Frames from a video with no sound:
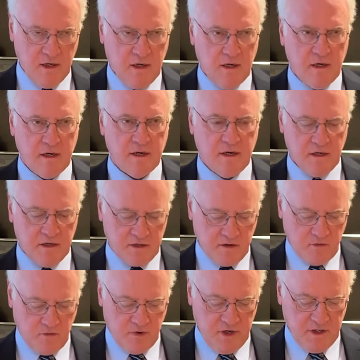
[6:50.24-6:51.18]
It is the
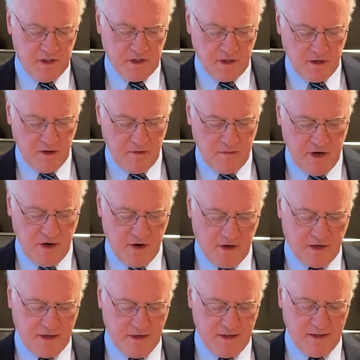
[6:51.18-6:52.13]
reason
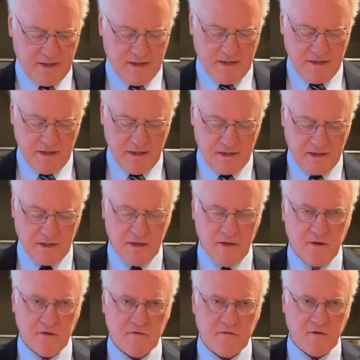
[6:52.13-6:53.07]
America exists
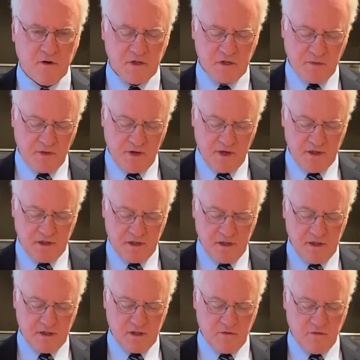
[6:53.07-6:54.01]
in the first place,
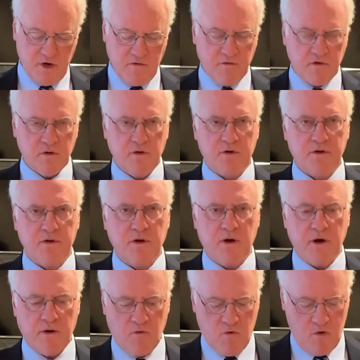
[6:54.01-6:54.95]
since the
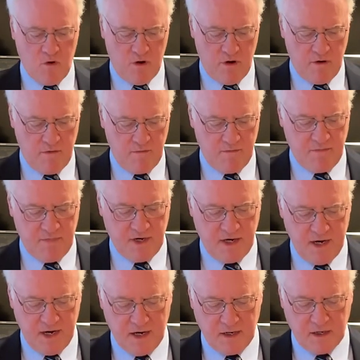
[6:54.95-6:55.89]
Revolutionary War
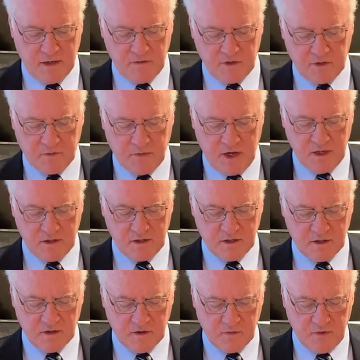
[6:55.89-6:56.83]
began in response to
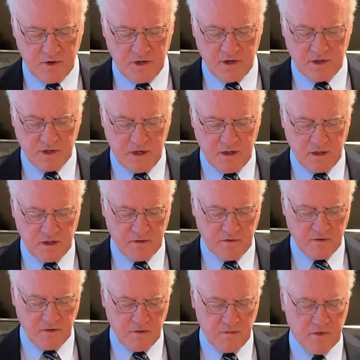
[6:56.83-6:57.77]
the British gun
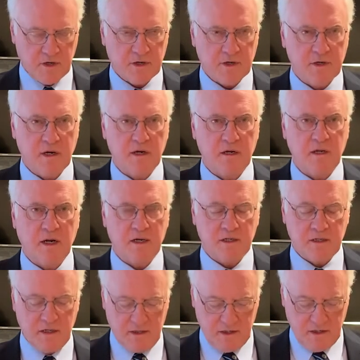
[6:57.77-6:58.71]
control mission at
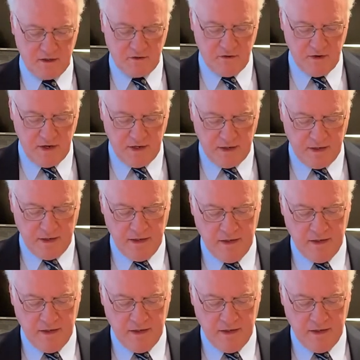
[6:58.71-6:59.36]
Lexington Green